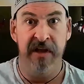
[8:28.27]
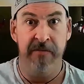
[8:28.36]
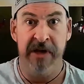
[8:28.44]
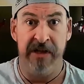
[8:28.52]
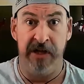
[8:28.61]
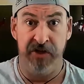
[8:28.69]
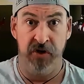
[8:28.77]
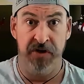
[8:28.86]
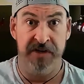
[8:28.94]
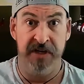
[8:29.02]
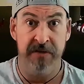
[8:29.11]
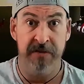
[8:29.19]
that, make that
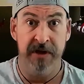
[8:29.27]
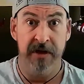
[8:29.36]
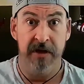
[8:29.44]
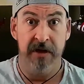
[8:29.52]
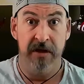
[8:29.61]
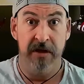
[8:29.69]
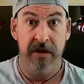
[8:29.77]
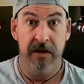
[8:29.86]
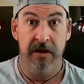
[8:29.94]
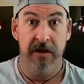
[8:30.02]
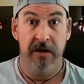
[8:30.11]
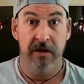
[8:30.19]
choice anyway.
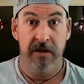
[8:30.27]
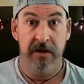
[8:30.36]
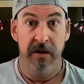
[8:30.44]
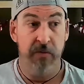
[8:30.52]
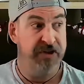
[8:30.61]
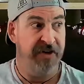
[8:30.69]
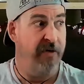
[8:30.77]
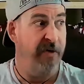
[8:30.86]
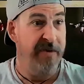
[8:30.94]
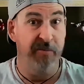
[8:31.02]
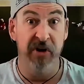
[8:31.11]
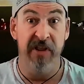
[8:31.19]
Yeah, whichever
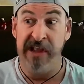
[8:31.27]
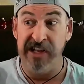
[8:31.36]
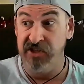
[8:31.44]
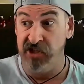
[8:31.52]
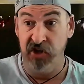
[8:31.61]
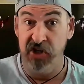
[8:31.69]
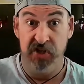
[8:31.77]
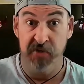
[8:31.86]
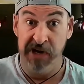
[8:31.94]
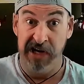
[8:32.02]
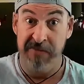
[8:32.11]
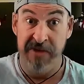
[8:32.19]
way you put it, that's the choice you
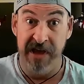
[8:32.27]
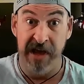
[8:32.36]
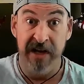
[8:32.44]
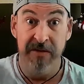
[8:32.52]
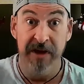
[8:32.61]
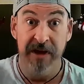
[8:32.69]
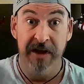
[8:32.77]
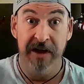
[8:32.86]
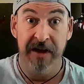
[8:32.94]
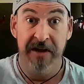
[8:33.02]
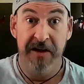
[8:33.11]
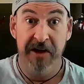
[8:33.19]
were going to make anyway.
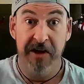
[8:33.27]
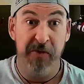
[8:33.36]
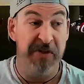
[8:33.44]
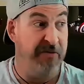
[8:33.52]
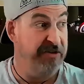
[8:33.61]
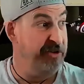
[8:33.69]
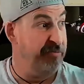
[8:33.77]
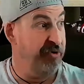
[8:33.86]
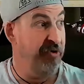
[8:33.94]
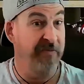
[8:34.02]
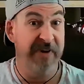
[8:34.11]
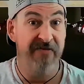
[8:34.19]
Whether it was to
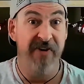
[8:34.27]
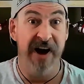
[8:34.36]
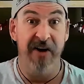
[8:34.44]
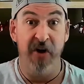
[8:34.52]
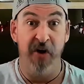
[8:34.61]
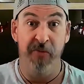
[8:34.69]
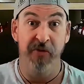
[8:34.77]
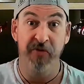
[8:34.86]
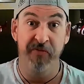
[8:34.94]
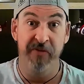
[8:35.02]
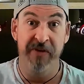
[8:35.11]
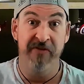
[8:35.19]
prove me wrong or
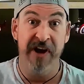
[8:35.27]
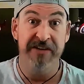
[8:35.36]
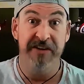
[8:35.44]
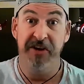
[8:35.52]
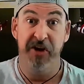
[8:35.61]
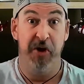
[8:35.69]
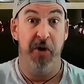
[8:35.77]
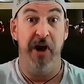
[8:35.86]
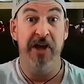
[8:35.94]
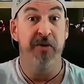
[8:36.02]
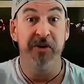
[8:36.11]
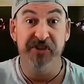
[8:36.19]
prove me right,
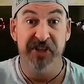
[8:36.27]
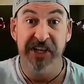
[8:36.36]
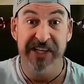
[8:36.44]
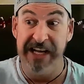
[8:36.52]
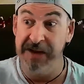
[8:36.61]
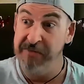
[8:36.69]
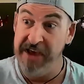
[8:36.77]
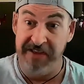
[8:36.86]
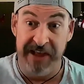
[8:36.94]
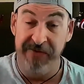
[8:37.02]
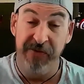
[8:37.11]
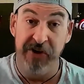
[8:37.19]
you were still going to make
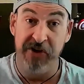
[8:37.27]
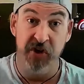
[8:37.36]
that fucking